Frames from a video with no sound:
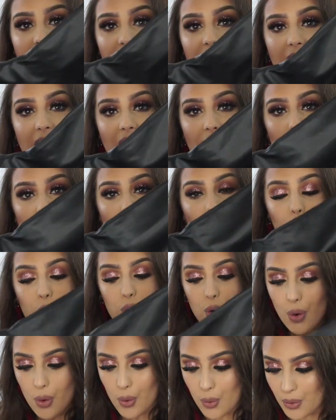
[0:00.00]
How
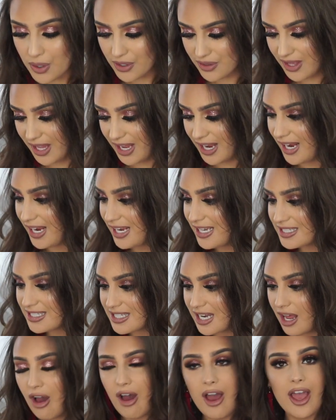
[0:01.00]
cool are
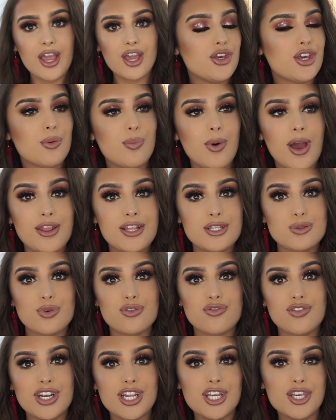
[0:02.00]
these? Like, you could wear these
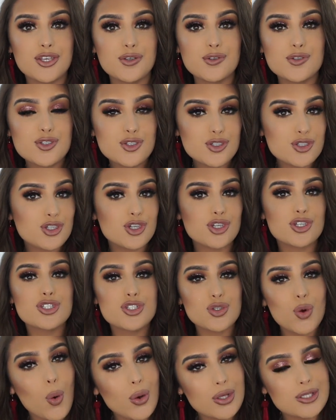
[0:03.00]
with really cute
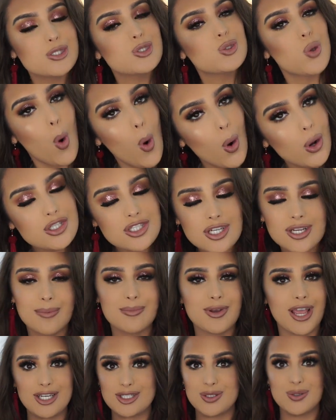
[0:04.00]
shorts short,
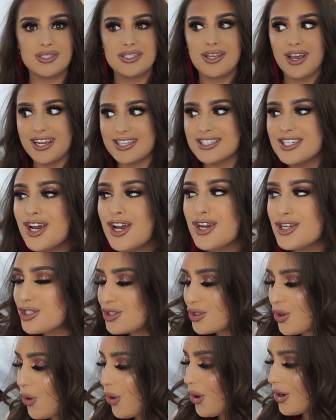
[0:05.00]
I'm getting too excited,
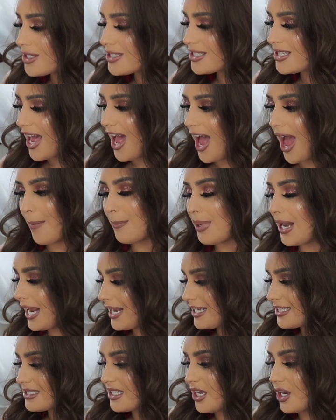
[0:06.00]
shorts, um,
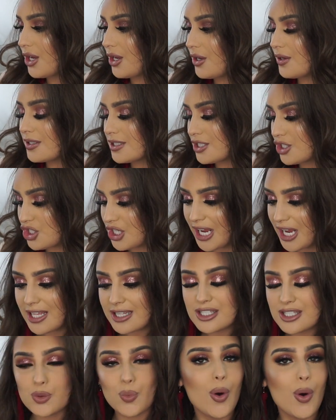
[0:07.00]
play suits,
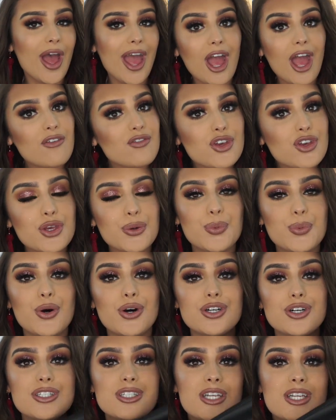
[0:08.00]
jeans, whatever you
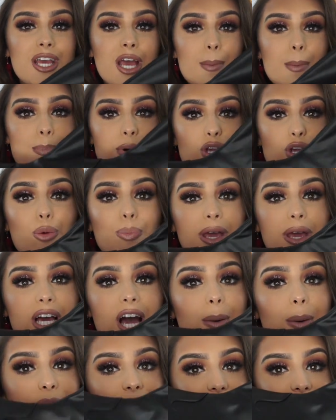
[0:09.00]
want, but you'll be
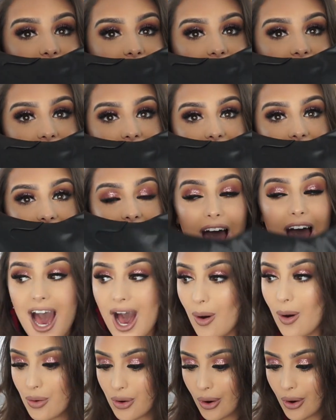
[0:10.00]
comfy.
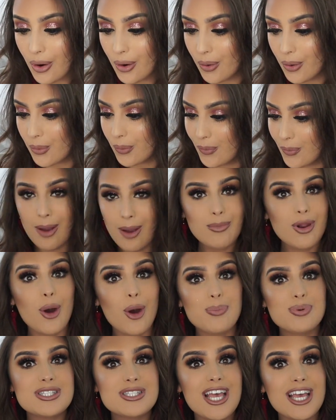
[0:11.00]
How cool. I'm
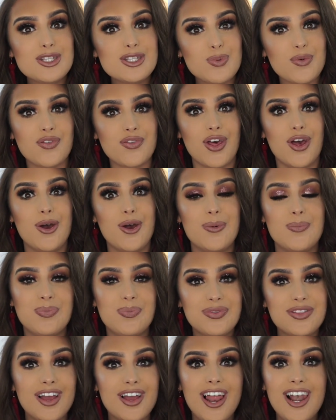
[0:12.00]
not obsessed with
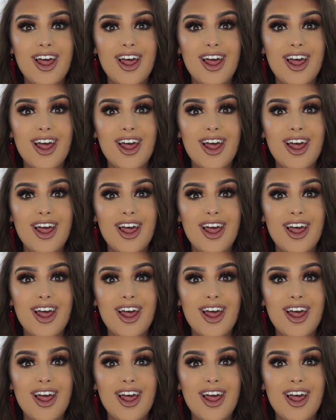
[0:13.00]
them